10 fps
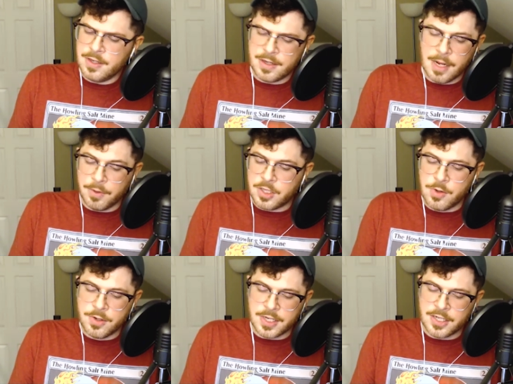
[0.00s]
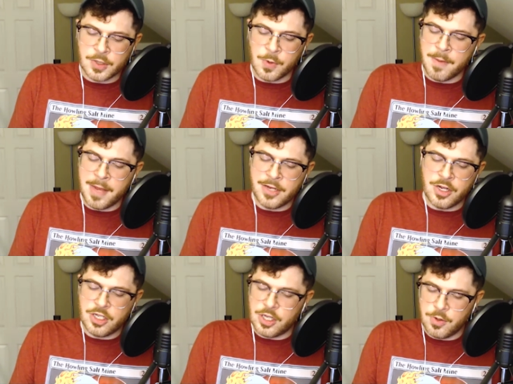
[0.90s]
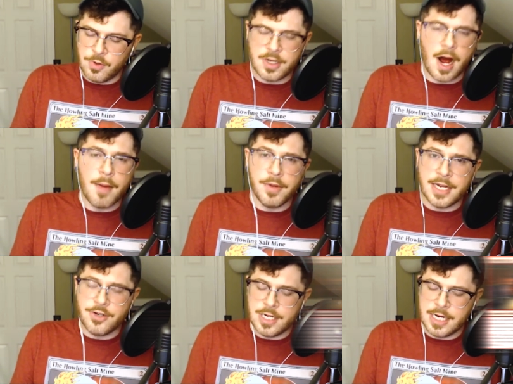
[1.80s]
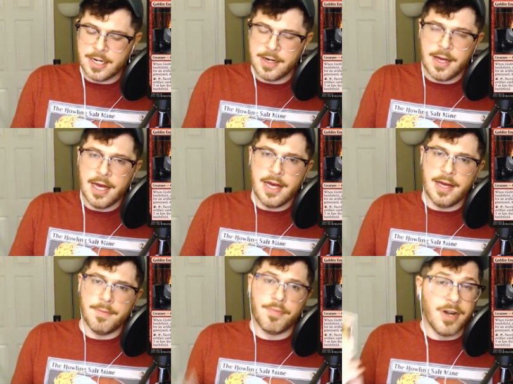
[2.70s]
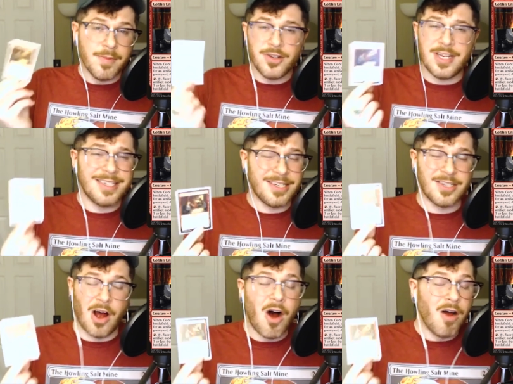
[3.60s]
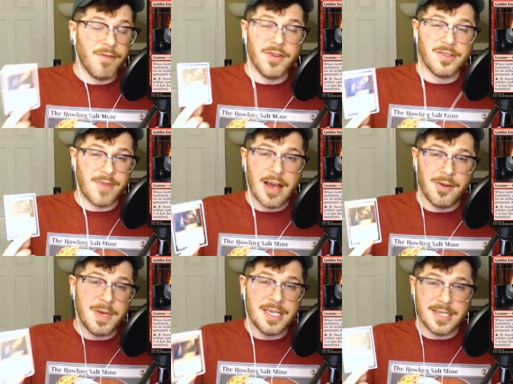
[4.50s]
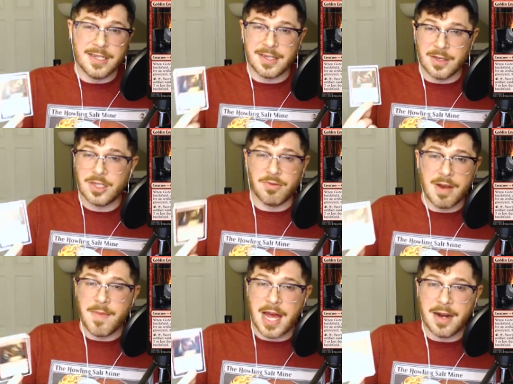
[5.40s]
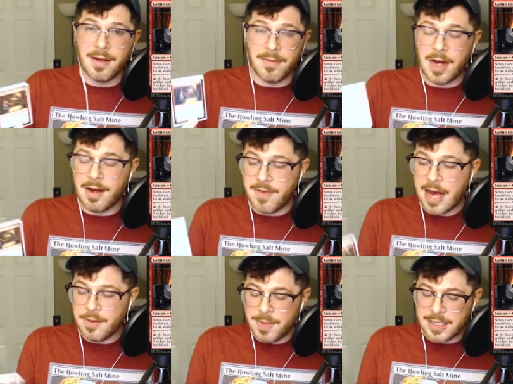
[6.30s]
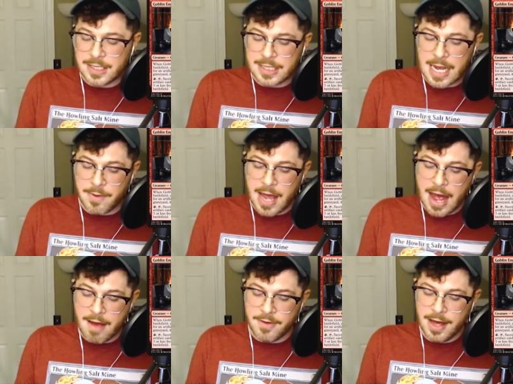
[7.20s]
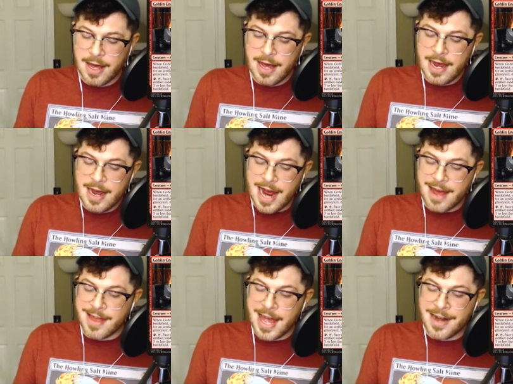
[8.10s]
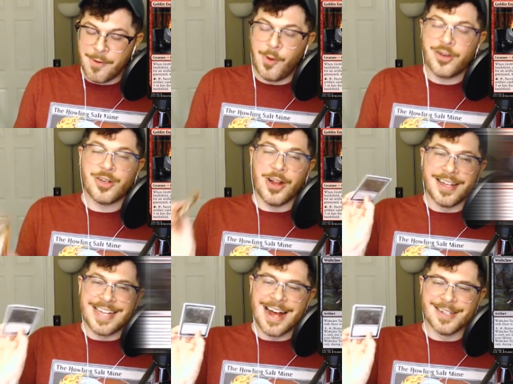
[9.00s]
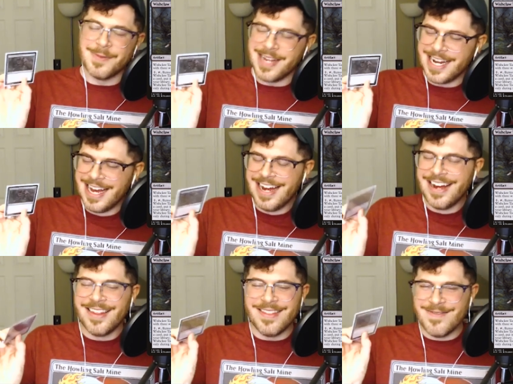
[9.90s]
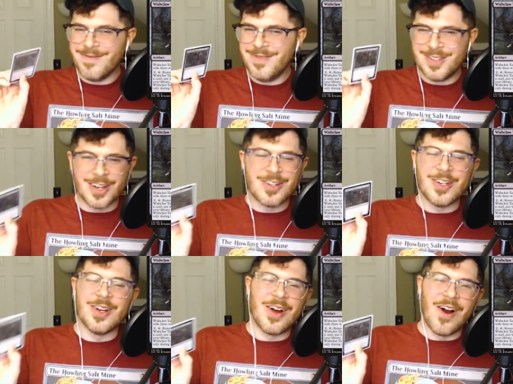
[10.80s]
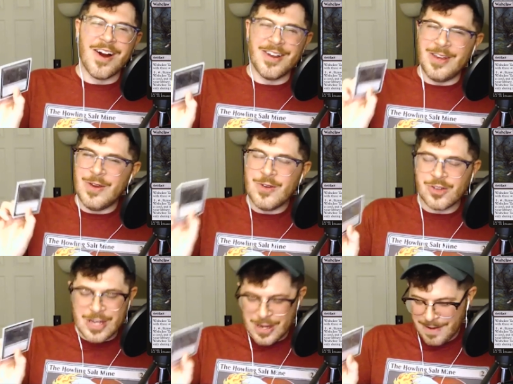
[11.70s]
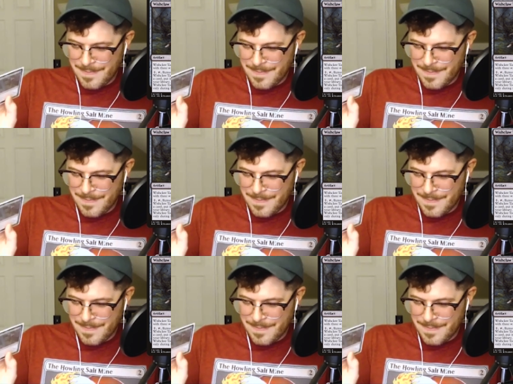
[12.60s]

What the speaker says: Couple tutors I just want to mention too. Goblin Engineer pretty much gets us all of those value pieces, those 3 mana value pieces that we have. And then Witchclaw Talisman, such a good card. Usually